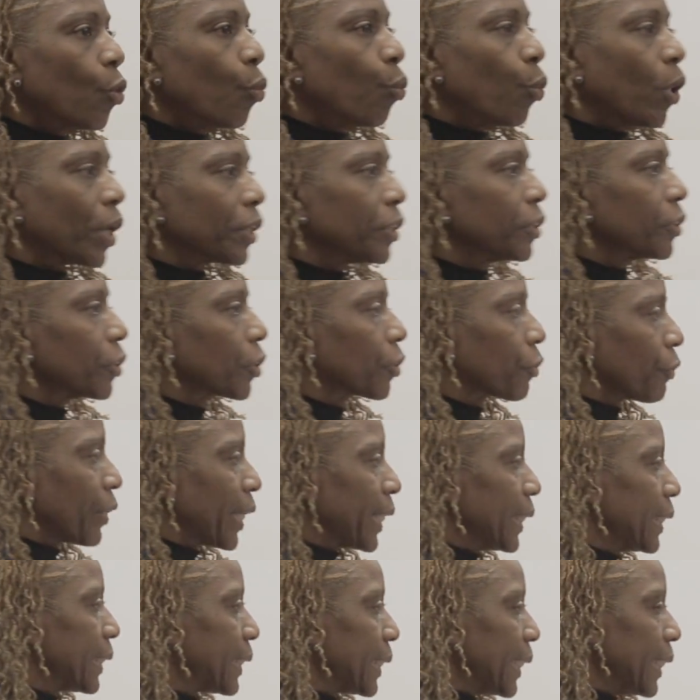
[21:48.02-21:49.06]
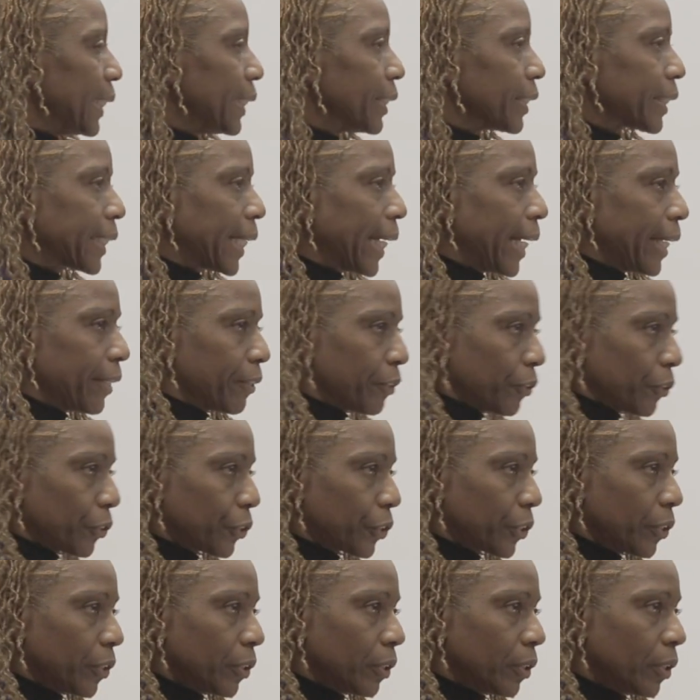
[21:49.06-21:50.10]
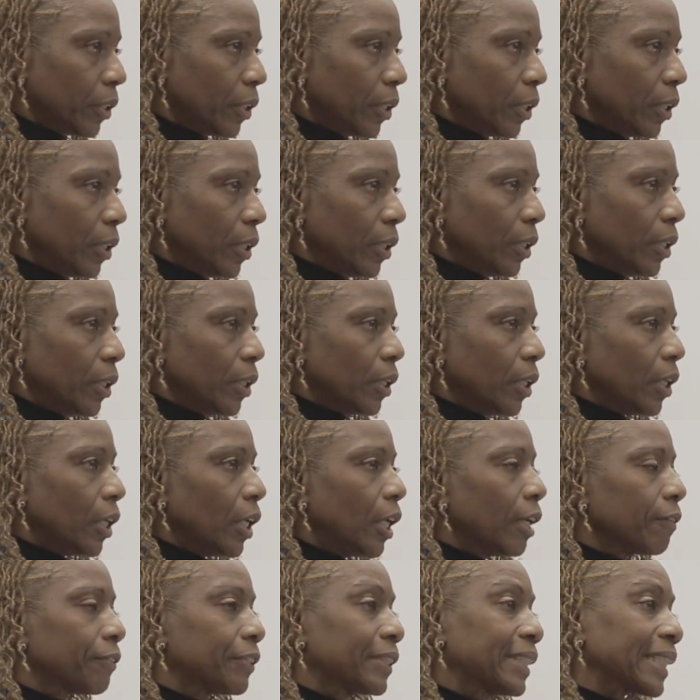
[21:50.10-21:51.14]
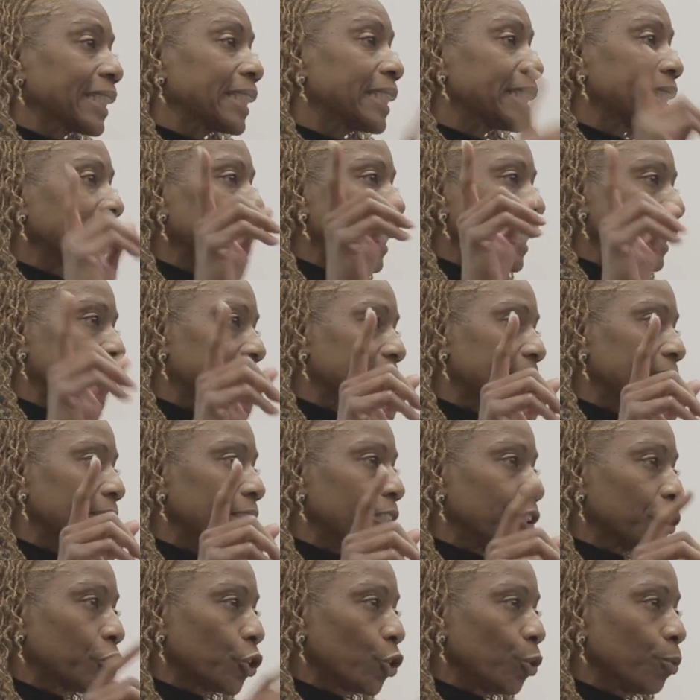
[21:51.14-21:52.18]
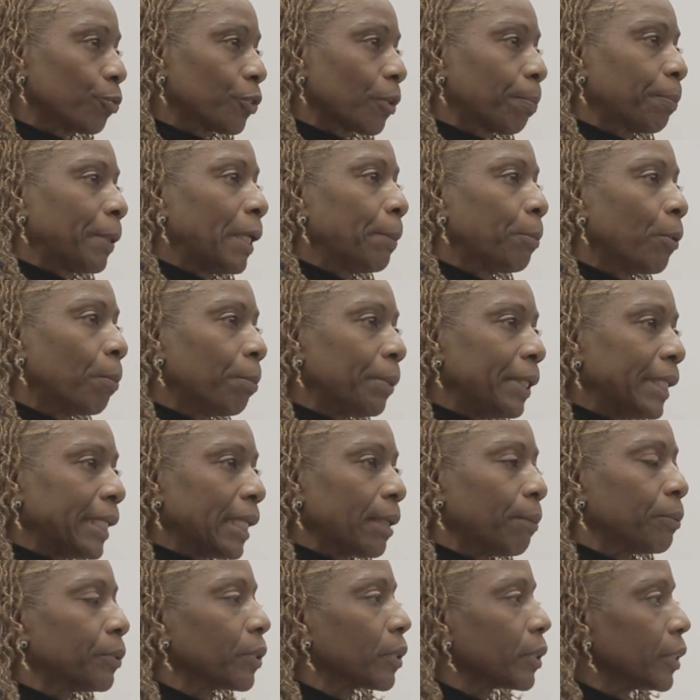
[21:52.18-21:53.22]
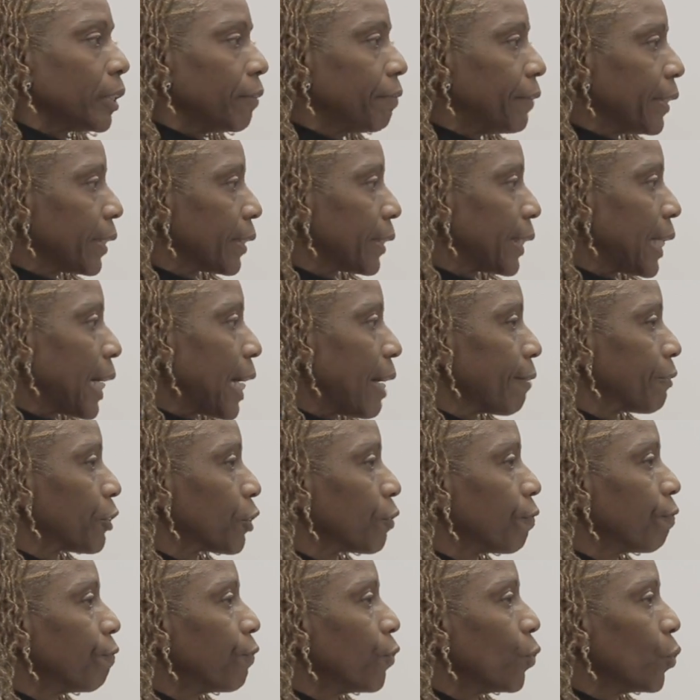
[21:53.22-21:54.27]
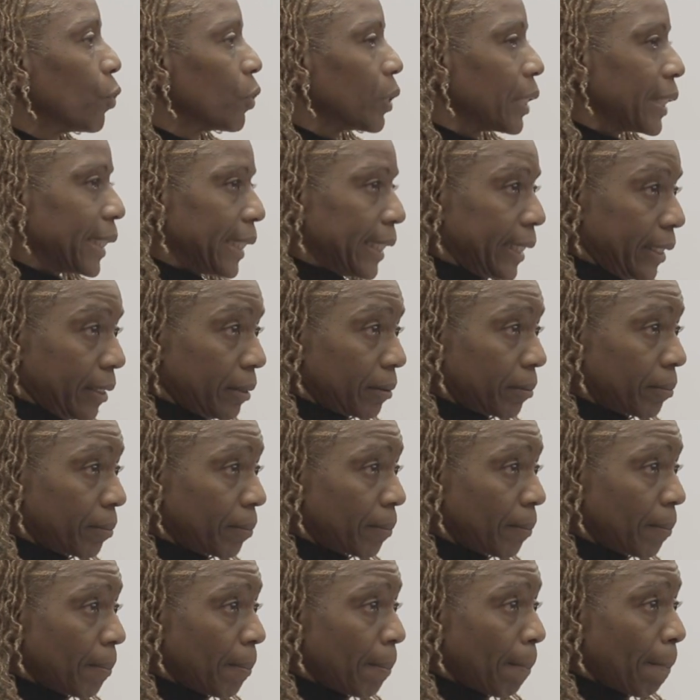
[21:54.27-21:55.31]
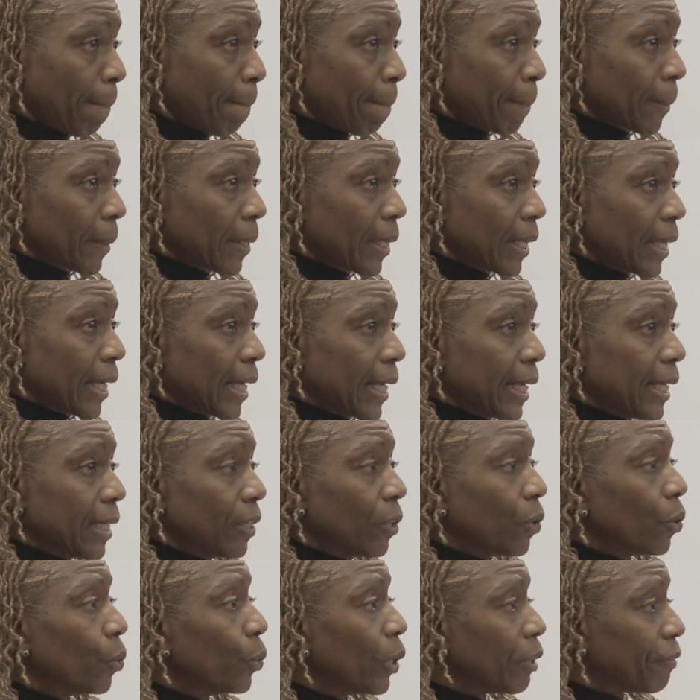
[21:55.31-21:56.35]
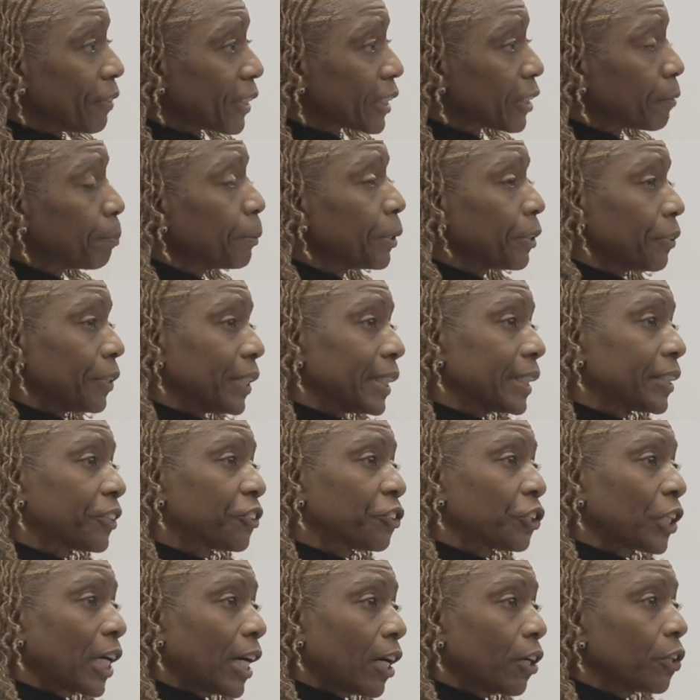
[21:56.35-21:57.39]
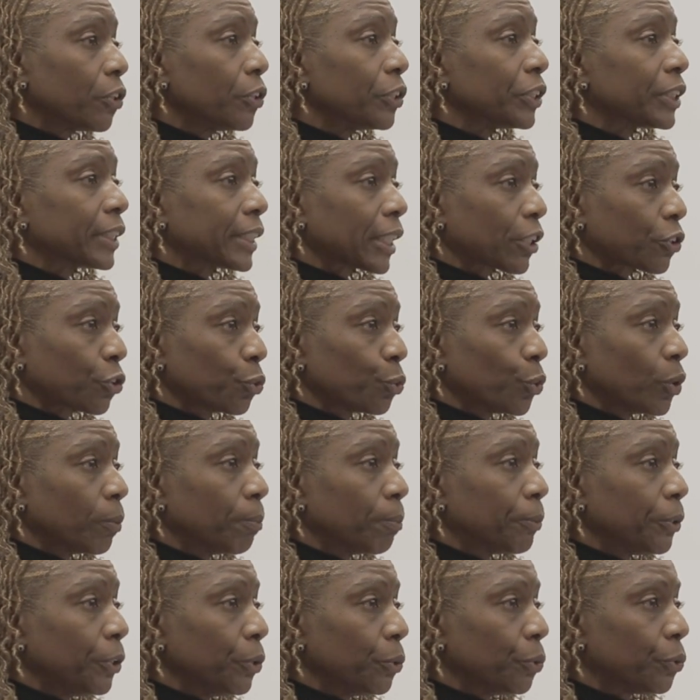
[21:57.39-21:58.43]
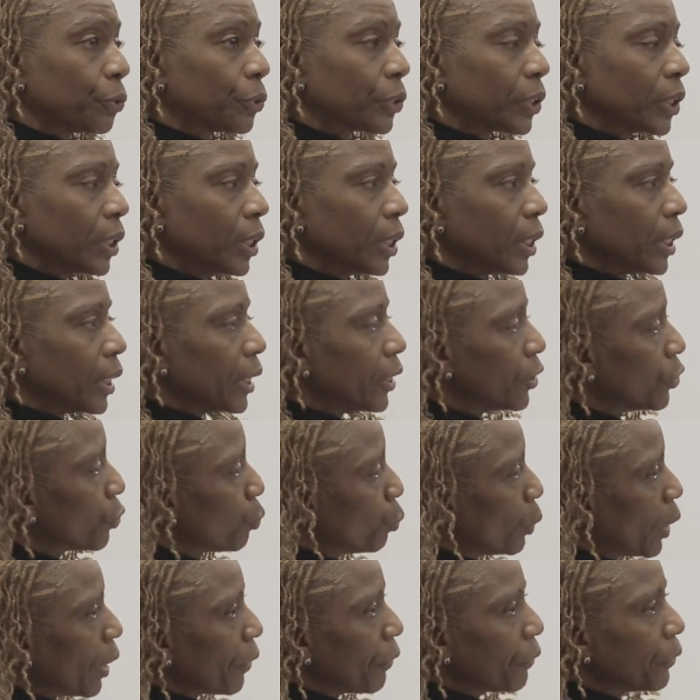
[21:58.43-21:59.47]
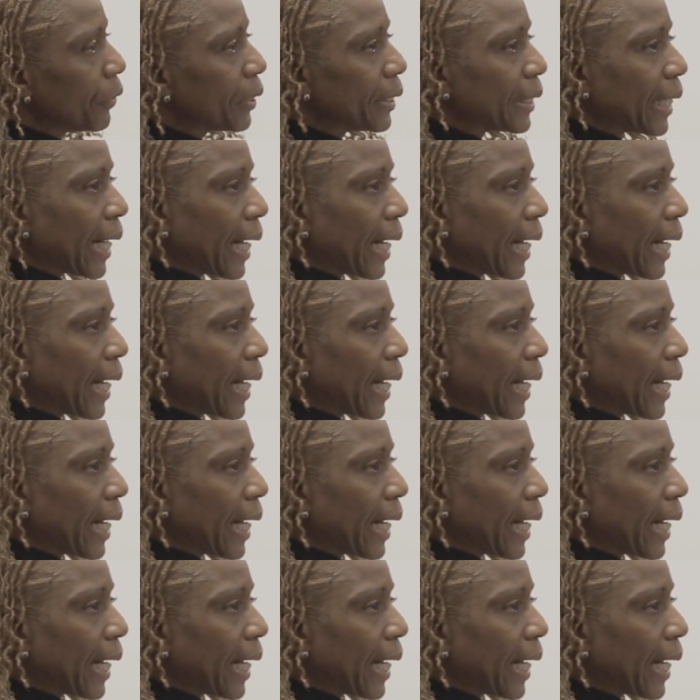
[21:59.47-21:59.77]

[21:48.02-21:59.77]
One of the greatest indicators of success in terms of people being able to live their lives fully who have experienced childhood sexual abuse is whether or